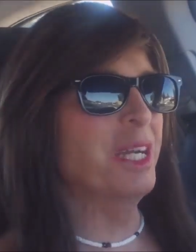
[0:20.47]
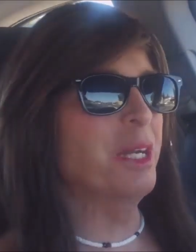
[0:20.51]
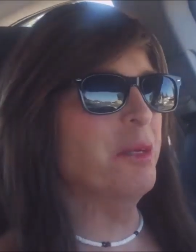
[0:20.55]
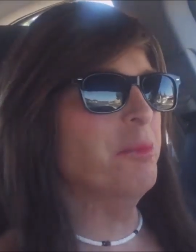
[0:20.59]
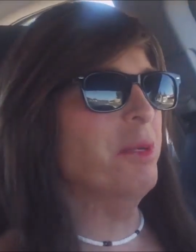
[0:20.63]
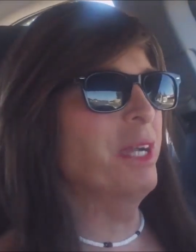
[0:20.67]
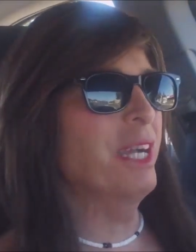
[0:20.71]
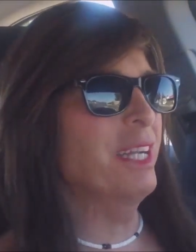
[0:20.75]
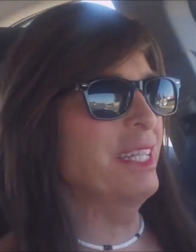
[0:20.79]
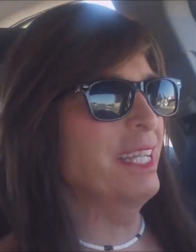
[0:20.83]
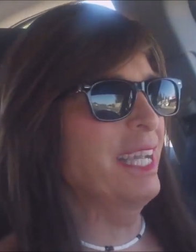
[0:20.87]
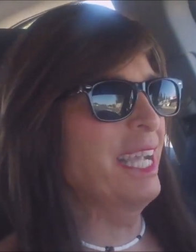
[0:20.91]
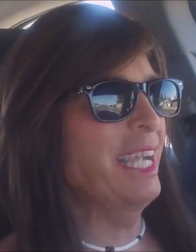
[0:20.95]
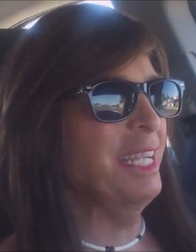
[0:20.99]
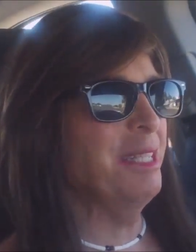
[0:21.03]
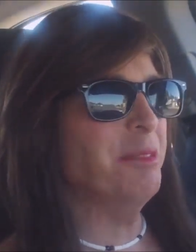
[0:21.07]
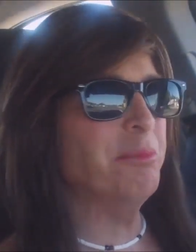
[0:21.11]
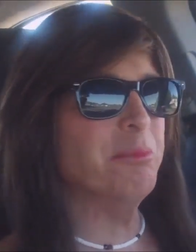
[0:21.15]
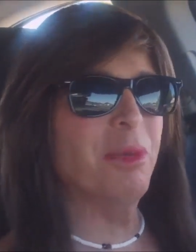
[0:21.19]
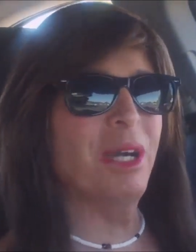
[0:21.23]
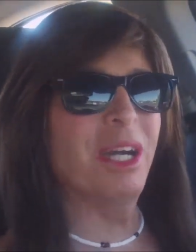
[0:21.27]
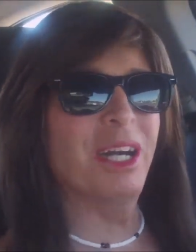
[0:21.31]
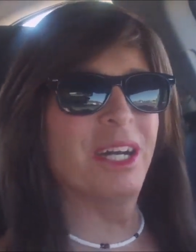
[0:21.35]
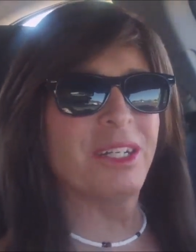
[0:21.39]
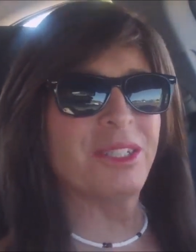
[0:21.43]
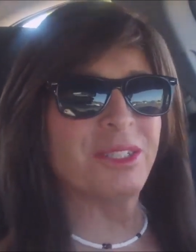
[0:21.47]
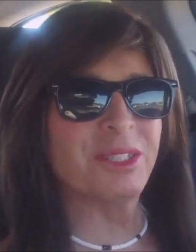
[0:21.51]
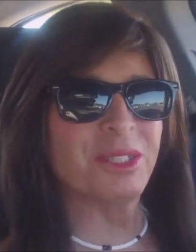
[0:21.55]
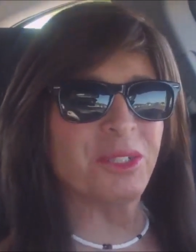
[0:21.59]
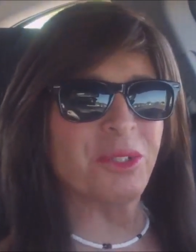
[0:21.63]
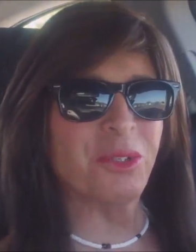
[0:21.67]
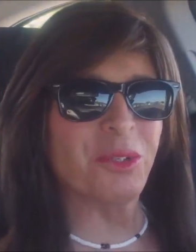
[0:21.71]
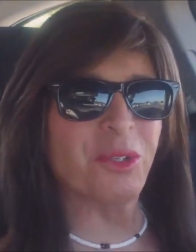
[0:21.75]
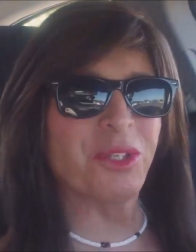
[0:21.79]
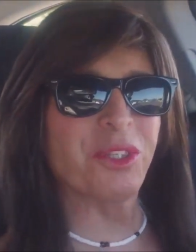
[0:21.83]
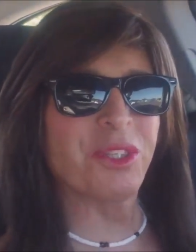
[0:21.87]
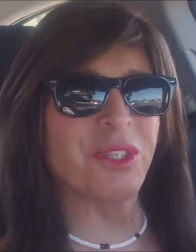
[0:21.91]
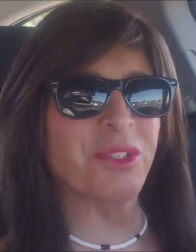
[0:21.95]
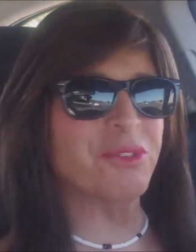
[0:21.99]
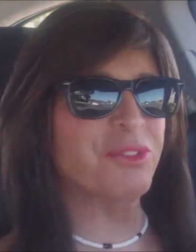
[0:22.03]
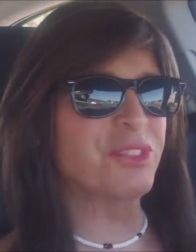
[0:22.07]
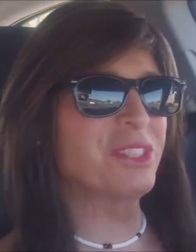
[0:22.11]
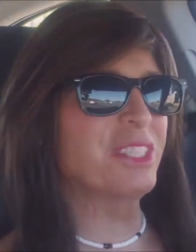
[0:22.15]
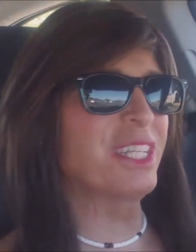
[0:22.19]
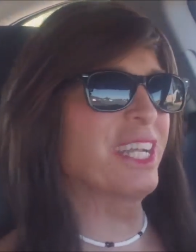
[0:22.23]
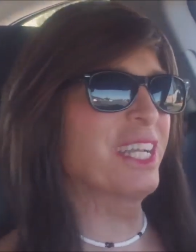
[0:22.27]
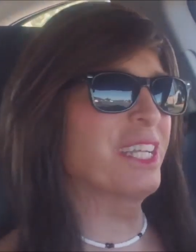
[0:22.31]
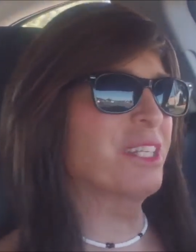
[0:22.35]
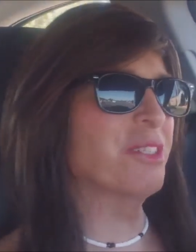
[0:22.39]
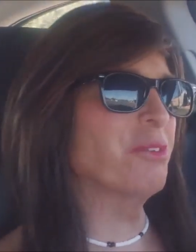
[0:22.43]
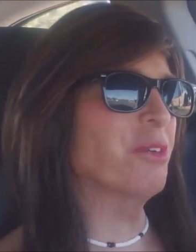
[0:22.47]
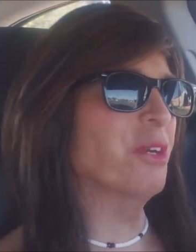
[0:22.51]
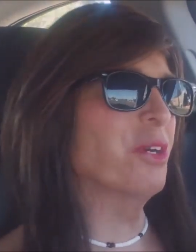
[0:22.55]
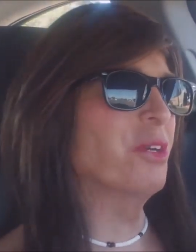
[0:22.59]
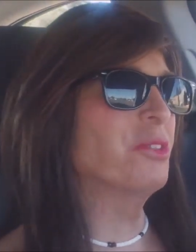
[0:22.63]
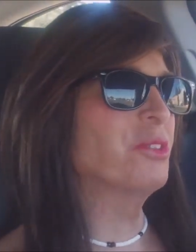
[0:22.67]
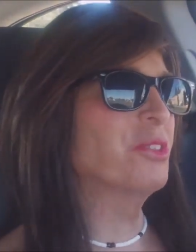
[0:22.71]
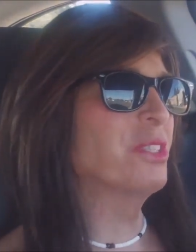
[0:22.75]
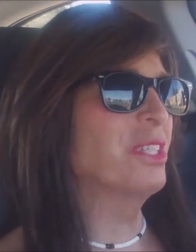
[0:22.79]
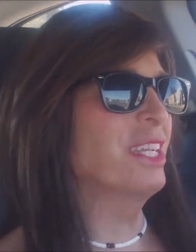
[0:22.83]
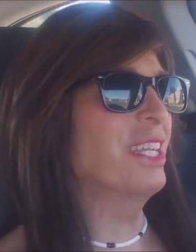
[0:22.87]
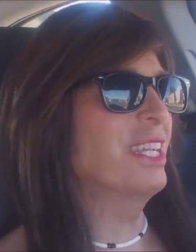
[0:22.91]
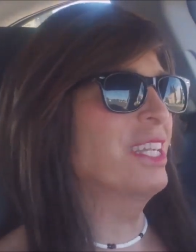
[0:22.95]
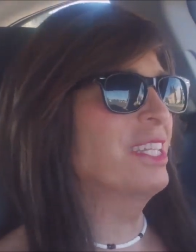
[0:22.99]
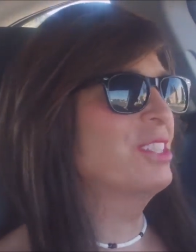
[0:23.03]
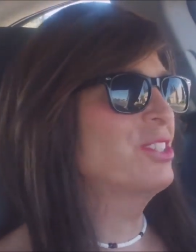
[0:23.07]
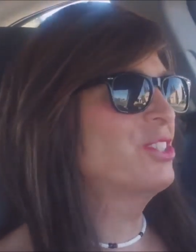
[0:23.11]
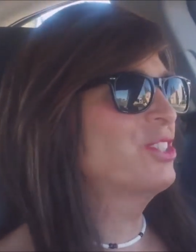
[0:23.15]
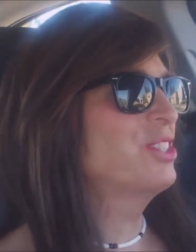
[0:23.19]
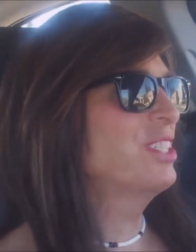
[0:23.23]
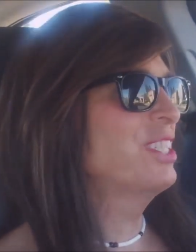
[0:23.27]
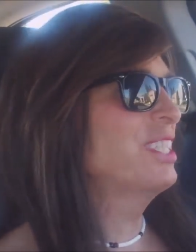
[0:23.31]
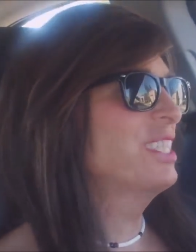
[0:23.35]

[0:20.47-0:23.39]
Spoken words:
about 8 miles north of Santa Rosa. And